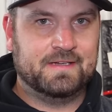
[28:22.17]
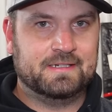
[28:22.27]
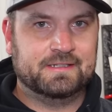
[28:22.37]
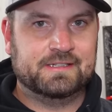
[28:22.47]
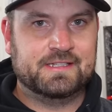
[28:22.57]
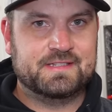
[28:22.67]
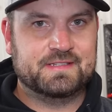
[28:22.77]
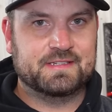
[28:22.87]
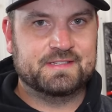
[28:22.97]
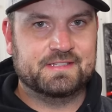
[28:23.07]
Finally, he's
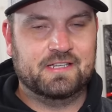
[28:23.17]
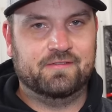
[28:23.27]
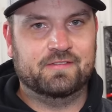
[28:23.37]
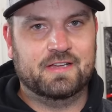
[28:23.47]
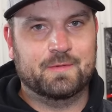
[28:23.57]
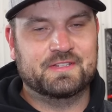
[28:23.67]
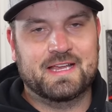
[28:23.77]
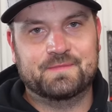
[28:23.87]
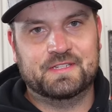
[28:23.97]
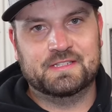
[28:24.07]
going to see if how many
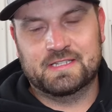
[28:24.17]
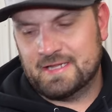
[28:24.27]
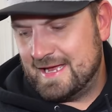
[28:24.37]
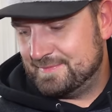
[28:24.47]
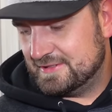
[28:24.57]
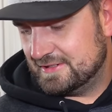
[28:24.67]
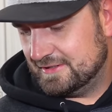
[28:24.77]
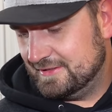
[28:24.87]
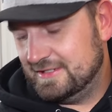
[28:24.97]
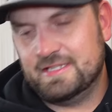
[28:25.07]
times he can get lapped in a
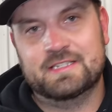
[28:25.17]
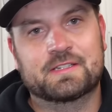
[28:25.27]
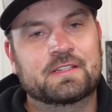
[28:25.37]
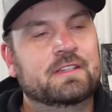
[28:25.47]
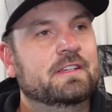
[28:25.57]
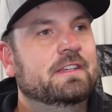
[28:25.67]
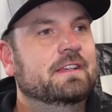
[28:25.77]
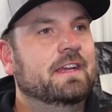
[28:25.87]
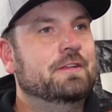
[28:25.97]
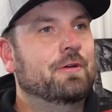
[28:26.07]
heat.
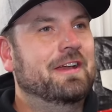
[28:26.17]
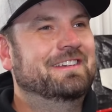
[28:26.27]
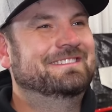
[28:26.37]
Anyway,